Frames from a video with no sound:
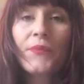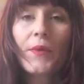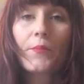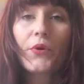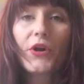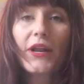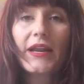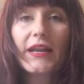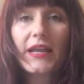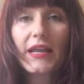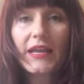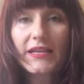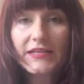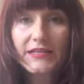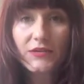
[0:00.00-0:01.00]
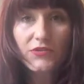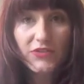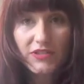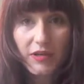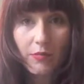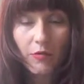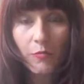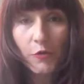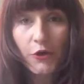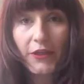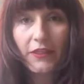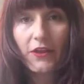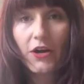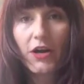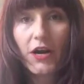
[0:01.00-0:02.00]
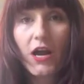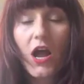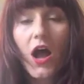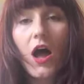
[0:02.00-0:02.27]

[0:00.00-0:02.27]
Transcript: put it in the double boiler